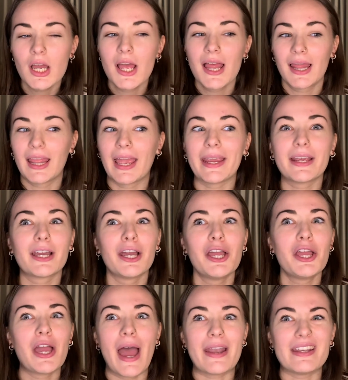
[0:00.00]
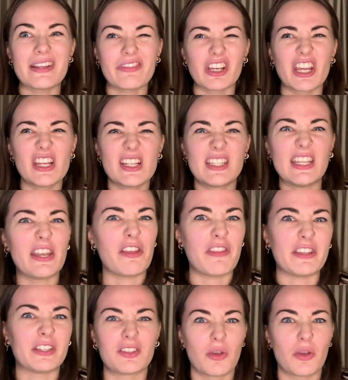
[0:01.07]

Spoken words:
hadn't even considered this as